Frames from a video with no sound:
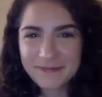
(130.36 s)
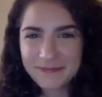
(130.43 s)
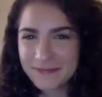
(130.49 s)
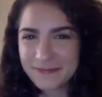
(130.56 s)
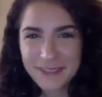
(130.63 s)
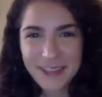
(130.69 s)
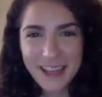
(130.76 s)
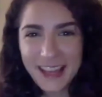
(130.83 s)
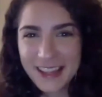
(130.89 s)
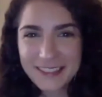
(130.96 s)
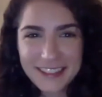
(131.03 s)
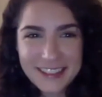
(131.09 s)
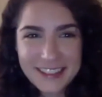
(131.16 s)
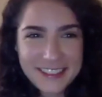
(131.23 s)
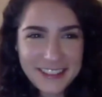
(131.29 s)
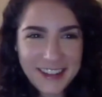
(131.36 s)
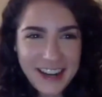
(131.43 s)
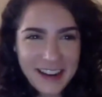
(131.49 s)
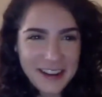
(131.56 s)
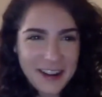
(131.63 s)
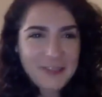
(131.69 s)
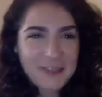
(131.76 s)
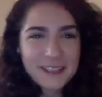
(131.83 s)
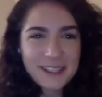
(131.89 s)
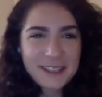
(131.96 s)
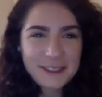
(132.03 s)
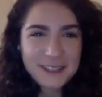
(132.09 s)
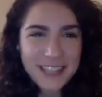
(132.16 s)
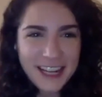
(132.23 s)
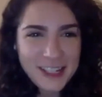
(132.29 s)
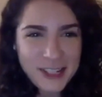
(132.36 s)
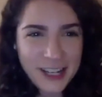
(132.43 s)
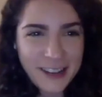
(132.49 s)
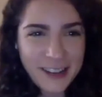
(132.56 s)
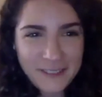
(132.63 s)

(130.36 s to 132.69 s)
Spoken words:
Yeah, that's great. Over to you, Tasia.